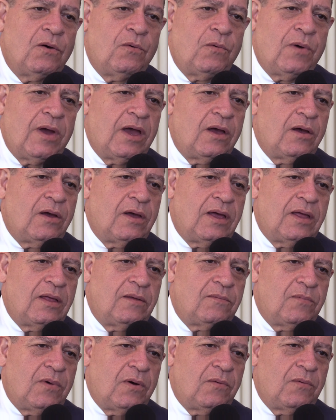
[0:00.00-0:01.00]

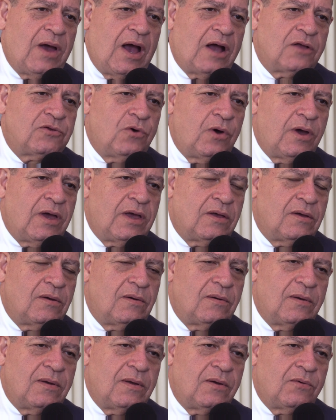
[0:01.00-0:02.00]
We are doing
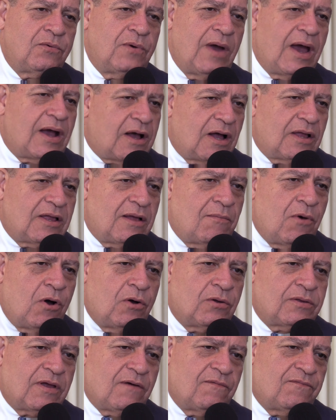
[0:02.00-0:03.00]
record
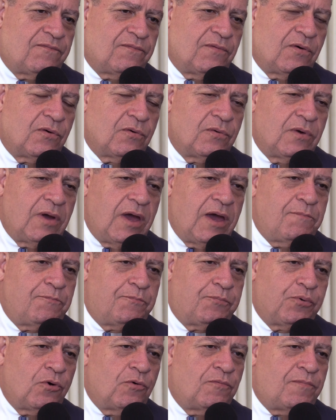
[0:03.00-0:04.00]
amount of
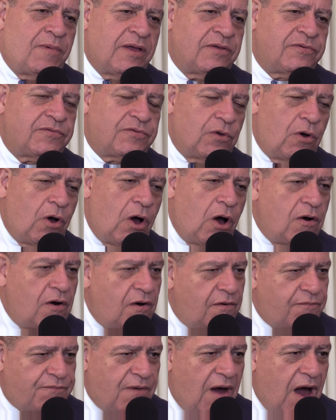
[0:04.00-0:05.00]
improvements to
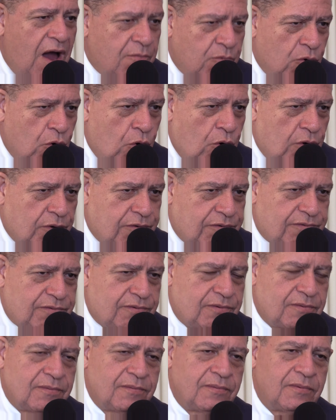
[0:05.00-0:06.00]
our farm roads.
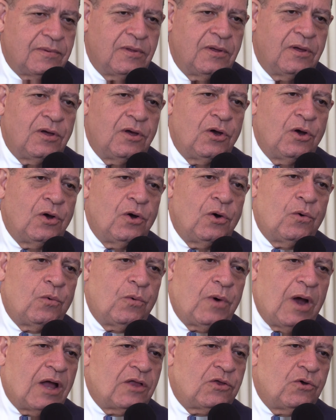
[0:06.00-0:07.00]

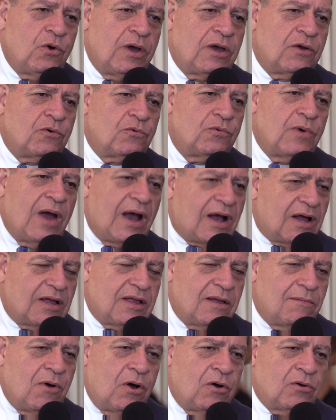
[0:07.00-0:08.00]
We are doing
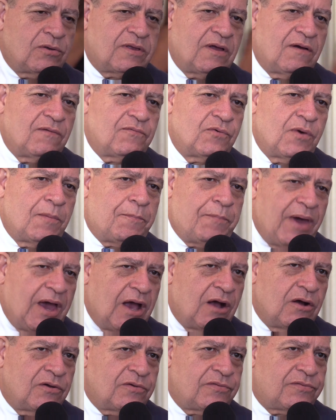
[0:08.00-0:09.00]
record amount of
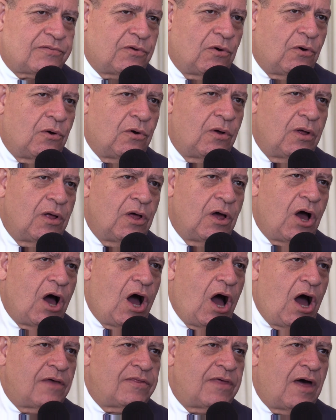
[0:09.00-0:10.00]
repairs to
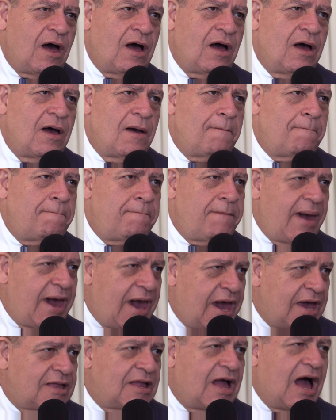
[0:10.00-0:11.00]
other
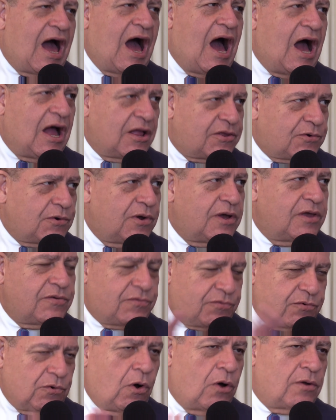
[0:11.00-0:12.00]
main
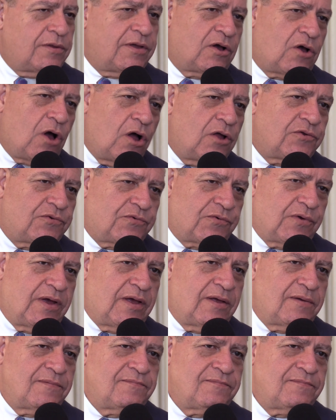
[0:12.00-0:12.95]
arteries throughout the country.